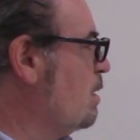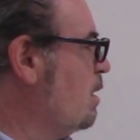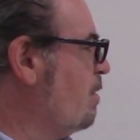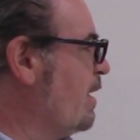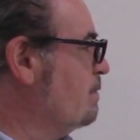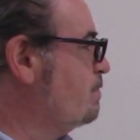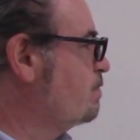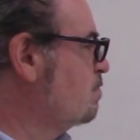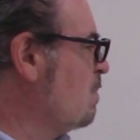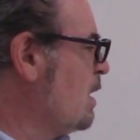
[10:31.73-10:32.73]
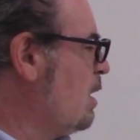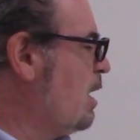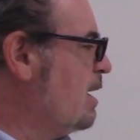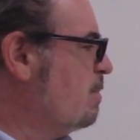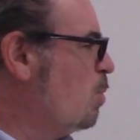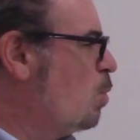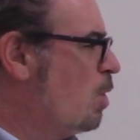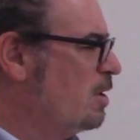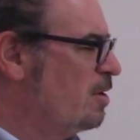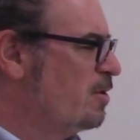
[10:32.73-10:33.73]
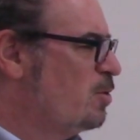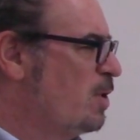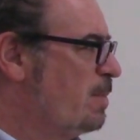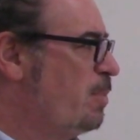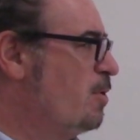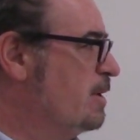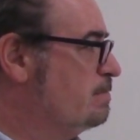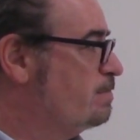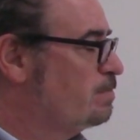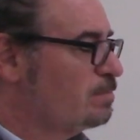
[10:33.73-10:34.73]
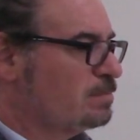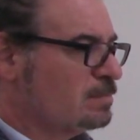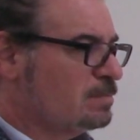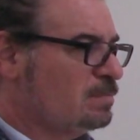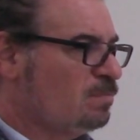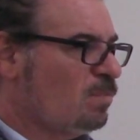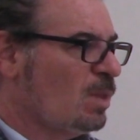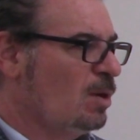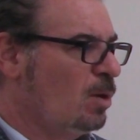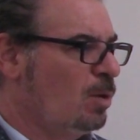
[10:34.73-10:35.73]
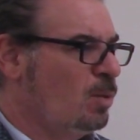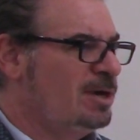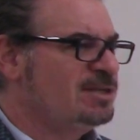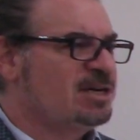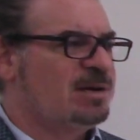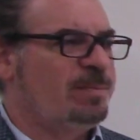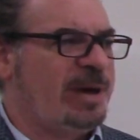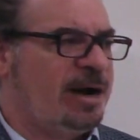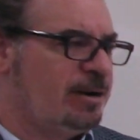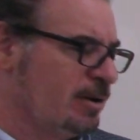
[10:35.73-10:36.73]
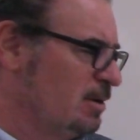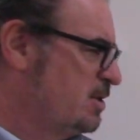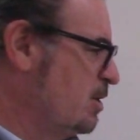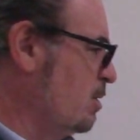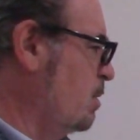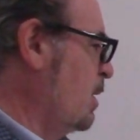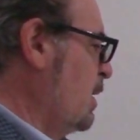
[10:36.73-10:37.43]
All right, one other quick point. What is a competitor? So